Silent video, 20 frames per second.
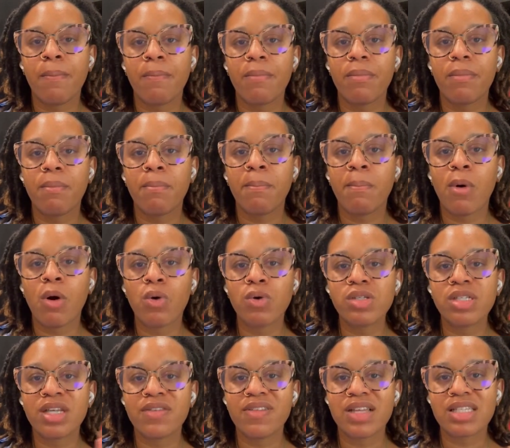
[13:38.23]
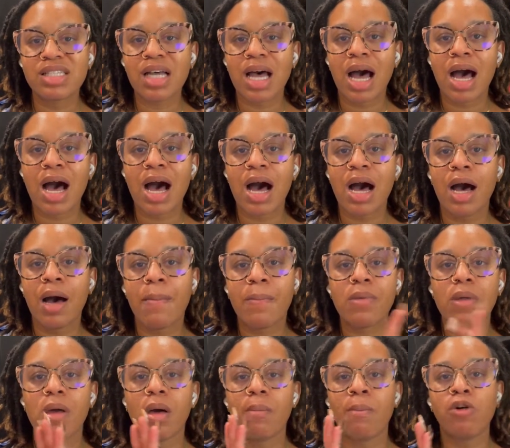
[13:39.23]
most of the
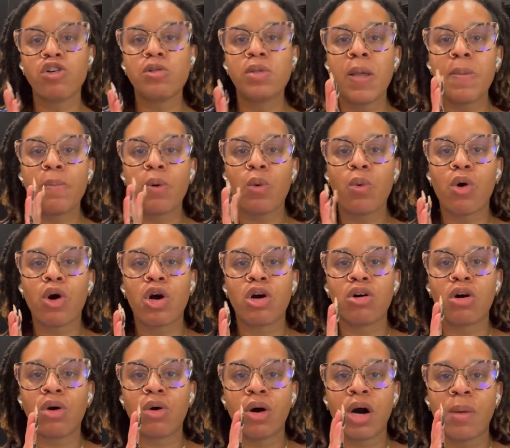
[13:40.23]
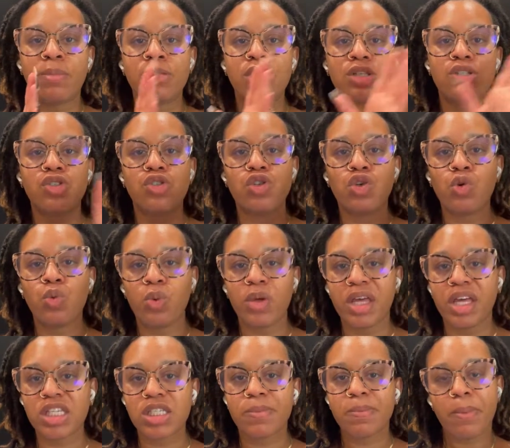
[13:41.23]
time, most people will go up to 2
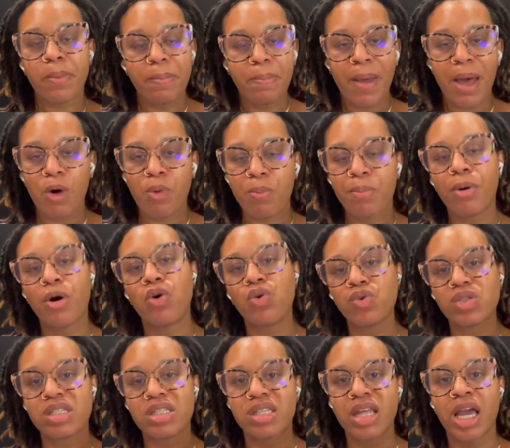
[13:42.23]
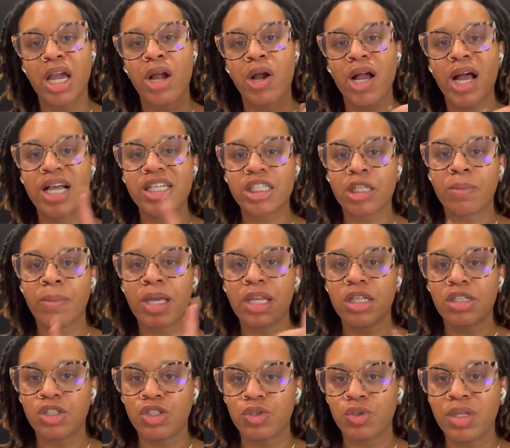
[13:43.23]
weeks post their
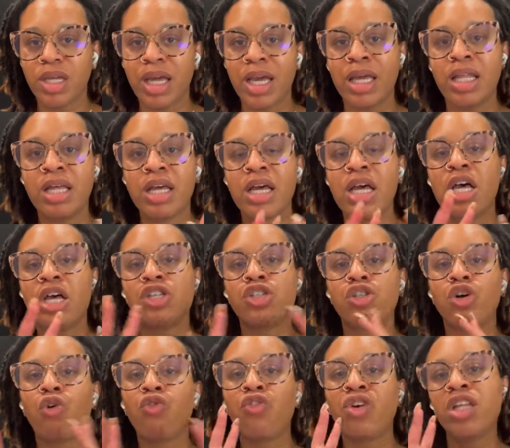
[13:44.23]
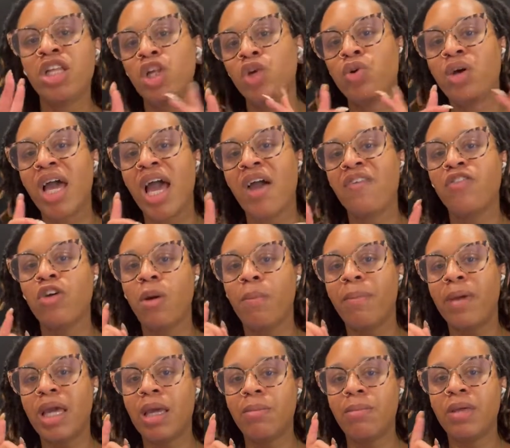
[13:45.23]
estimated due date. So really you can have your
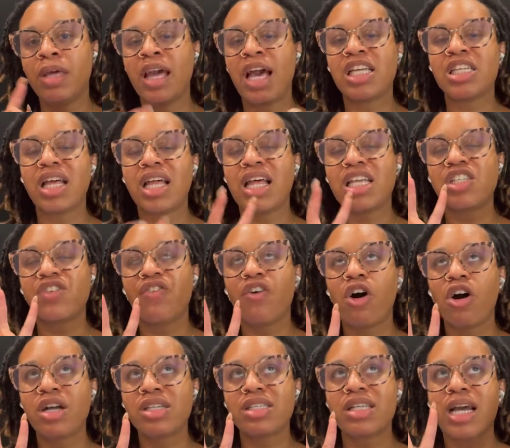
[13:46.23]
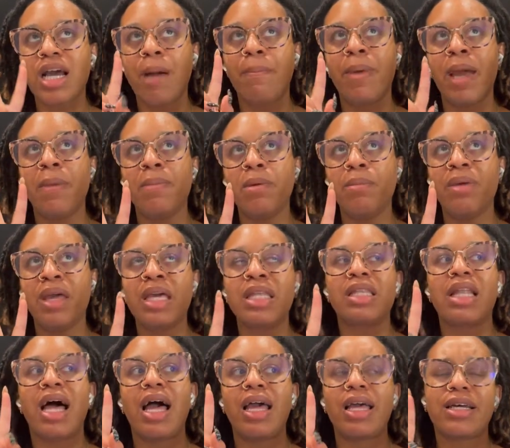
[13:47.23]
baby, as far as like a baby being
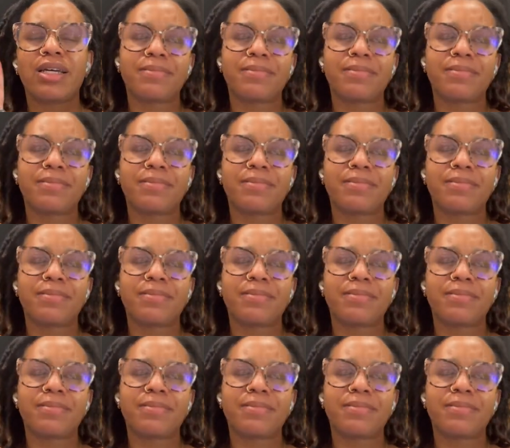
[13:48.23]
like